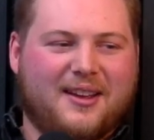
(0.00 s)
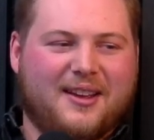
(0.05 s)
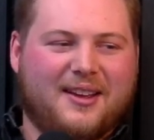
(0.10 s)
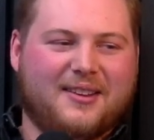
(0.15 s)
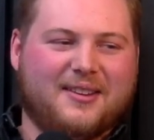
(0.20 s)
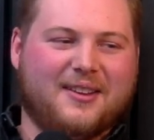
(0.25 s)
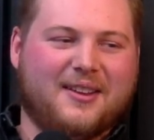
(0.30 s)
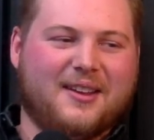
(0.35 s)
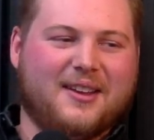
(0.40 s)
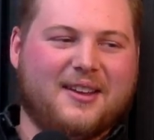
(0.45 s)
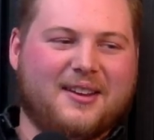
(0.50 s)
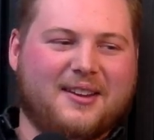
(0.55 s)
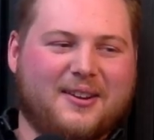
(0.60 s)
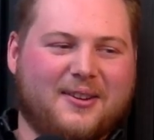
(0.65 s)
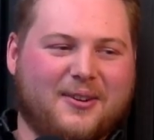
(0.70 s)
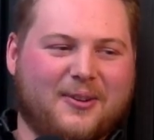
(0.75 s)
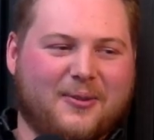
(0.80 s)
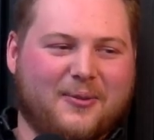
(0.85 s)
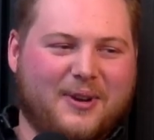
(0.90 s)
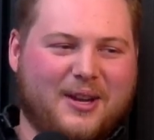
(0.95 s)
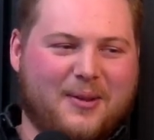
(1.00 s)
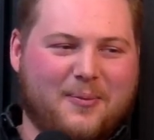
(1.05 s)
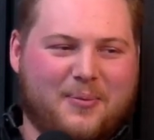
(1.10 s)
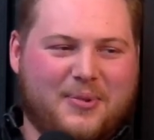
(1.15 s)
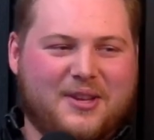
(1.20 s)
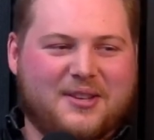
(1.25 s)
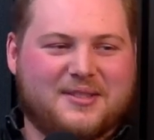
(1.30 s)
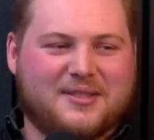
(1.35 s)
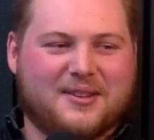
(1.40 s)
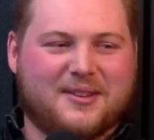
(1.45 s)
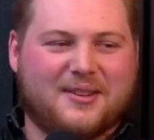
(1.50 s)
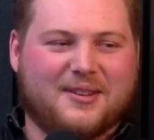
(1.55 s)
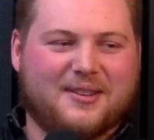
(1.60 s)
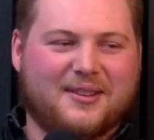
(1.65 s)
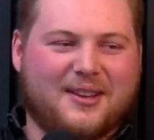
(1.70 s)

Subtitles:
and like, or we get pizza